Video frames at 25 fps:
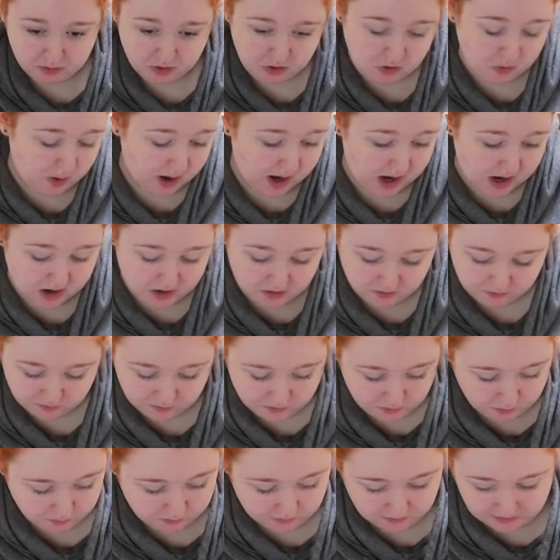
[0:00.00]

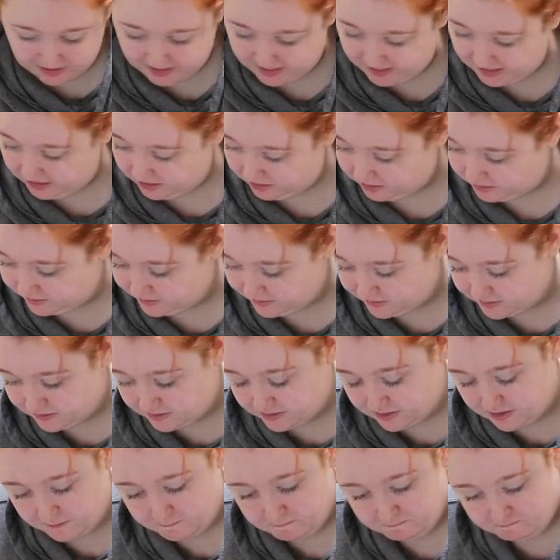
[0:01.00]
requires using
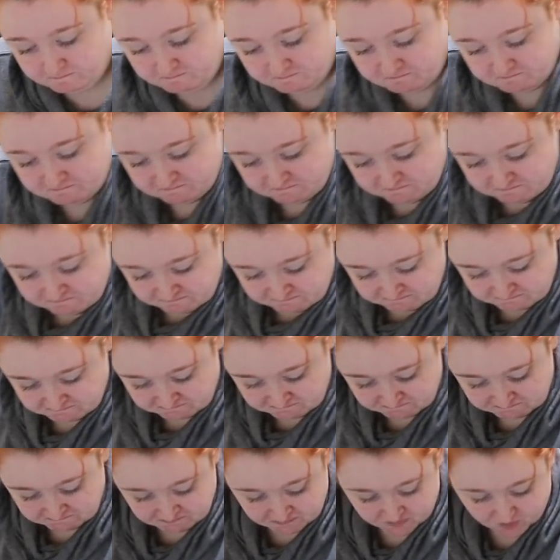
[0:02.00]
hands,
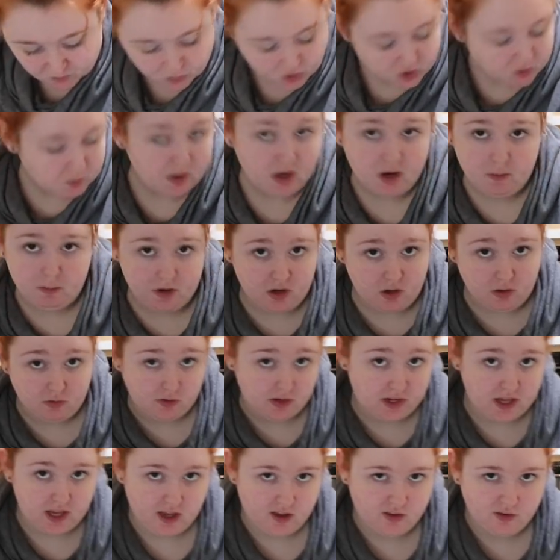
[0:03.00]
which many have been
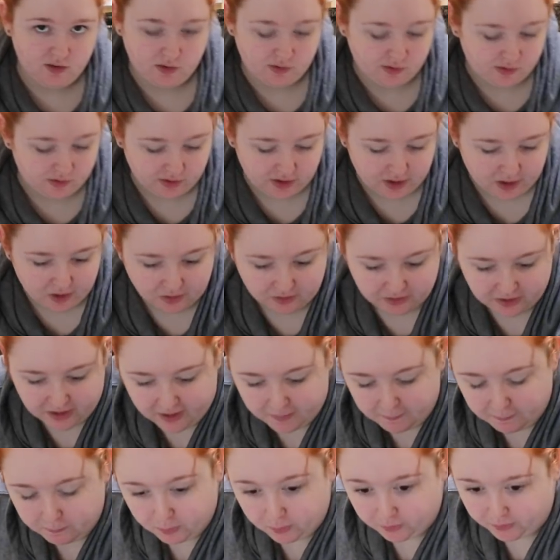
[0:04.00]
using hands this entire
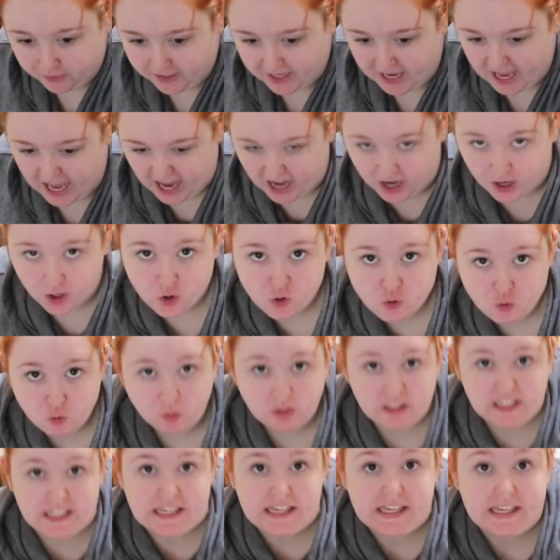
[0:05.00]
time, but like
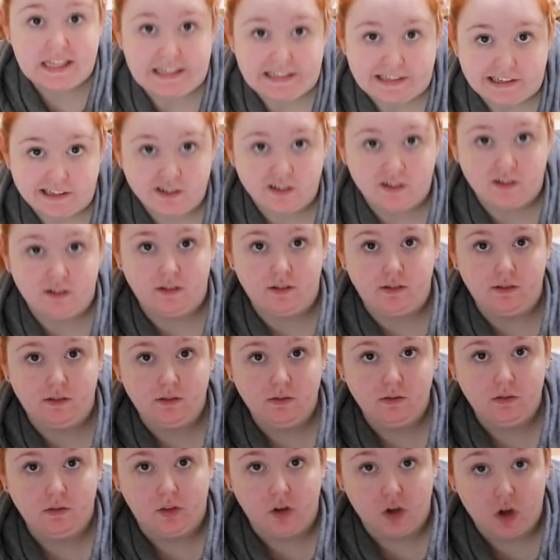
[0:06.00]
actually in
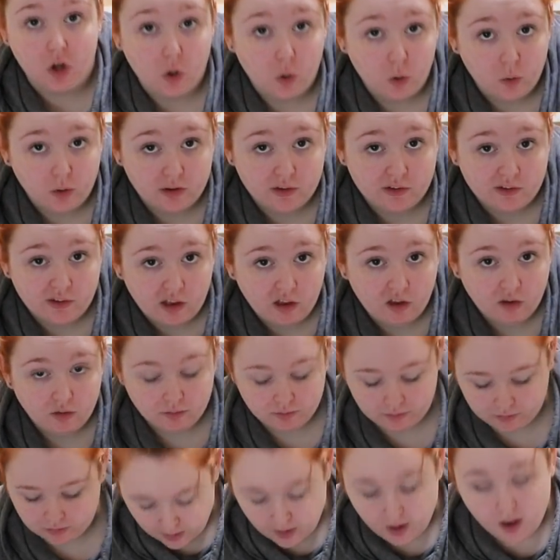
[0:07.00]
the dough
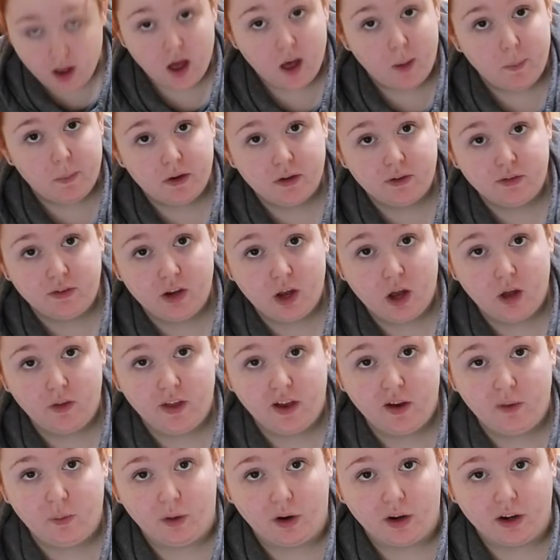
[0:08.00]
itself. I'm gonna see how
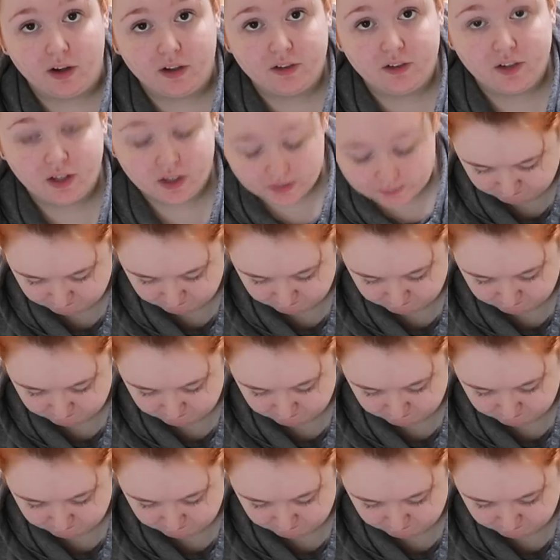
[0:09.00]
that works.